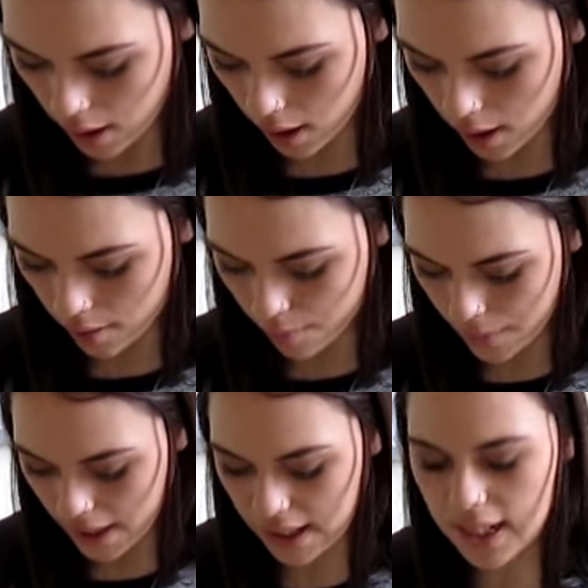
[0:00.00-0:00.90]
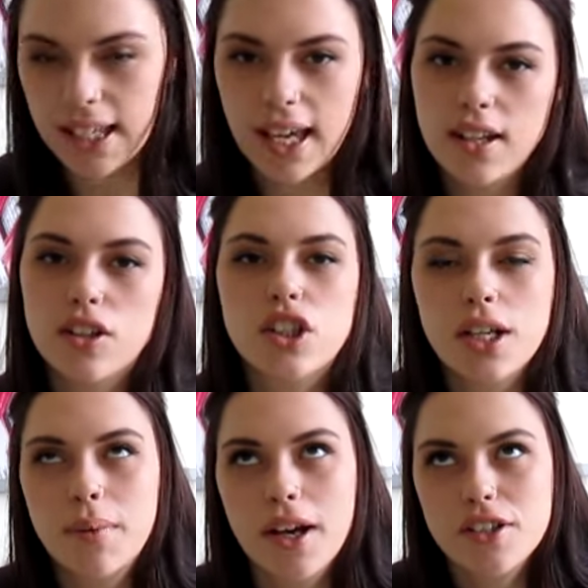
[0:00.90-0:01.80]
And again,
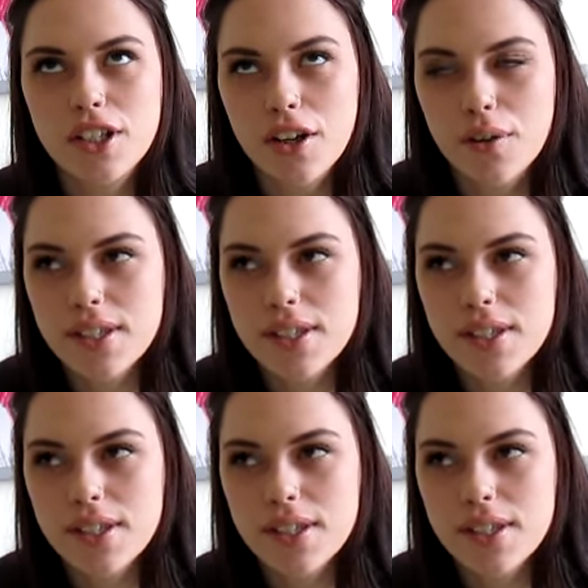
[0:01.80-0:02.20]
cheap eyeshadow.